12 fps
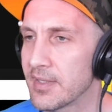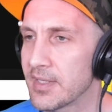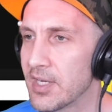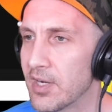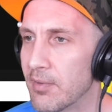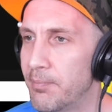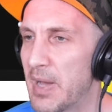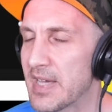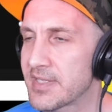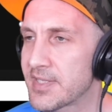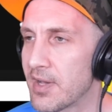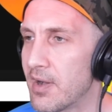you know,
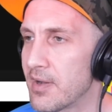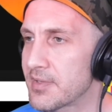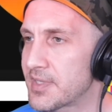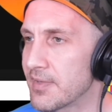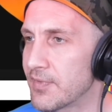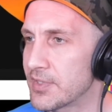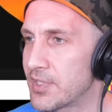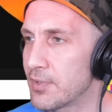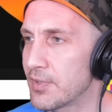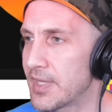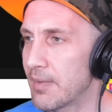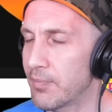best songs of
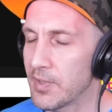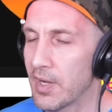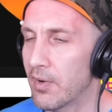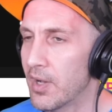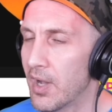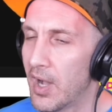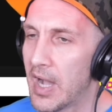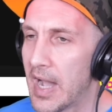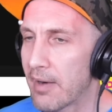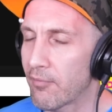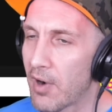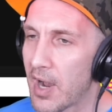the
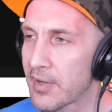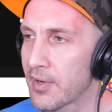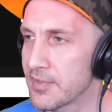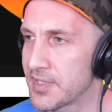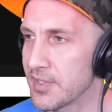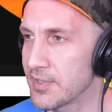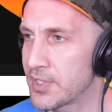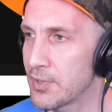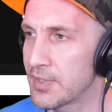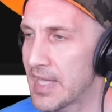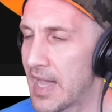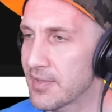hot rockers of the
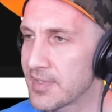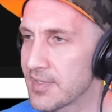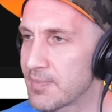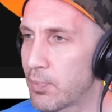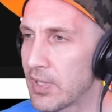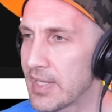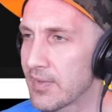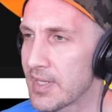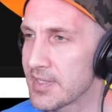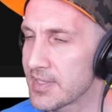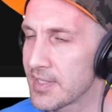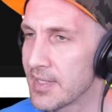2000s
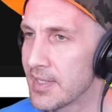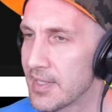playlist.